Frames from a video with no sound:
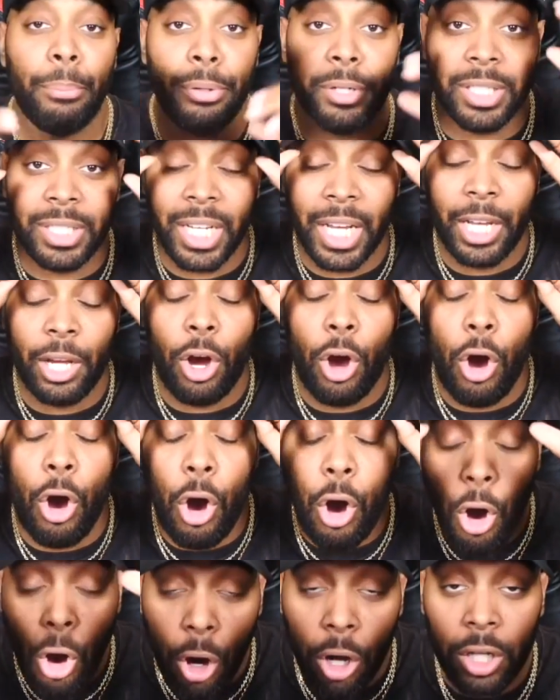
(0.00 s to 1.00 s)
Appreciate
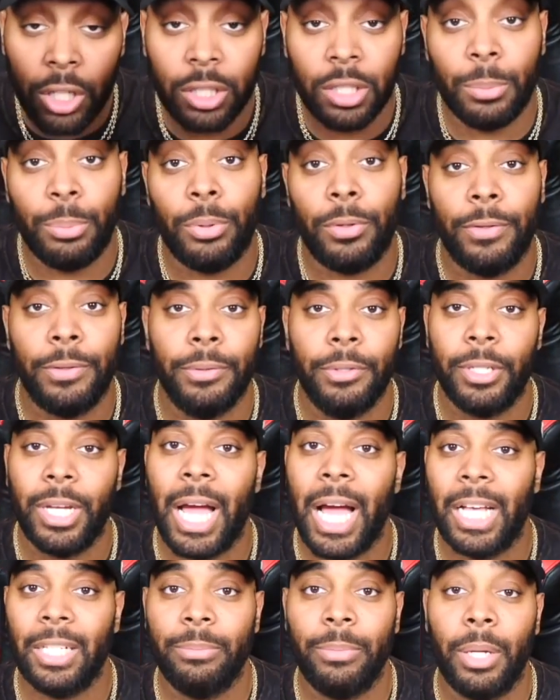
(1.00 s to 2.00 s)
all the support from
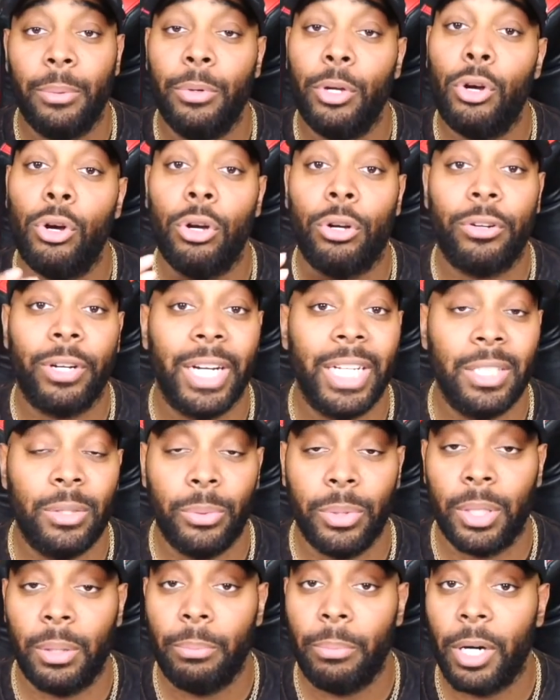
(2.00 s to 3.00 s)
you guys, man. We going
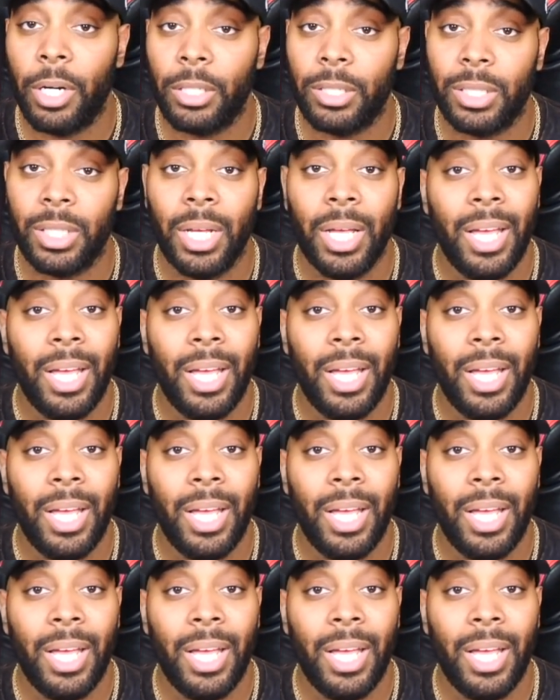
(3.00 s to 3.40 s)
crazy with the merch.